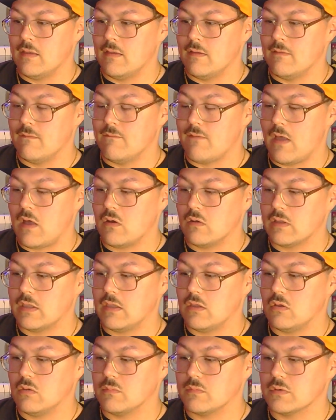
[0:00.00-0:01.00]
Val
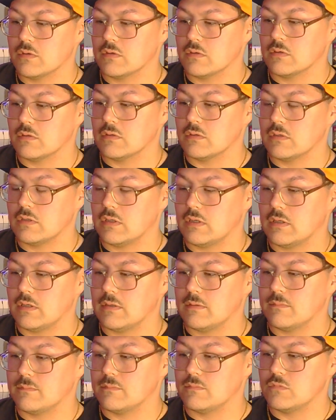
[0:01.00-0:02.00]
Kilmer,
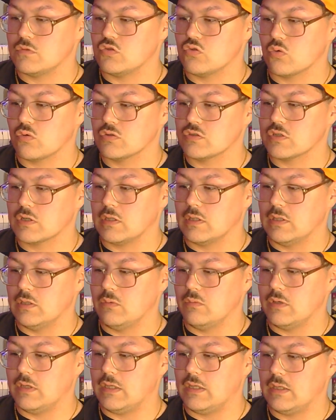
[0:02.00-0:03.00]
George
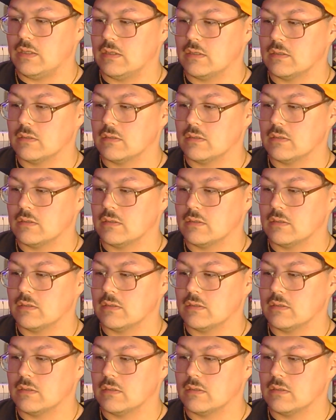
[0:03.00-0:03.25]
Clooney,